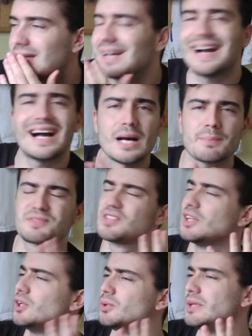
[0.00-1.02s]

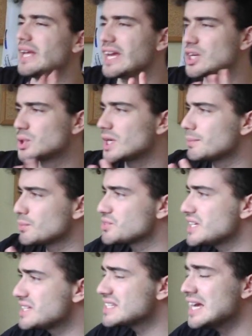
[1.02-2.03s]
Absolutely incredible
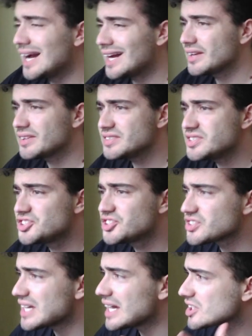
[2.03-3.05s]
scenes, and this is
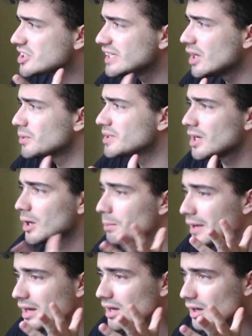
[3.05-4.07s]
just actually loaded
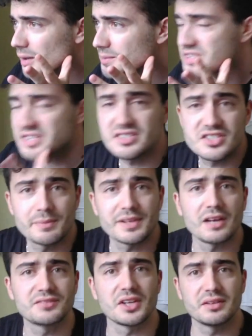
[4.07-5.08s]
up. This isn't something
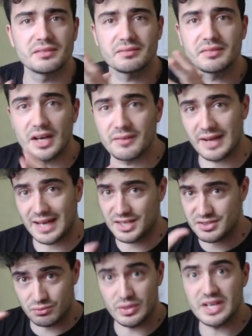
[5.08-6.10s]
that I've
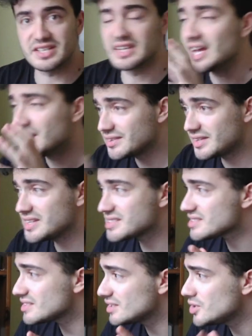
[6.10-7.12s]
had ready.
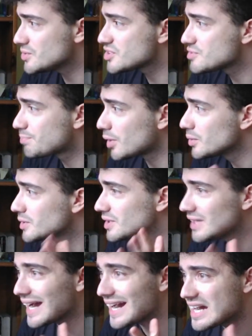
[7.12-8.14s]
This news has
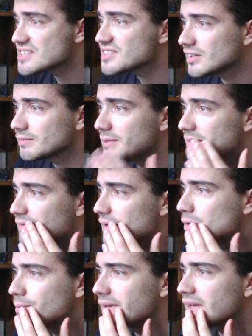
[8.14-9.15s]
broken as I've been filming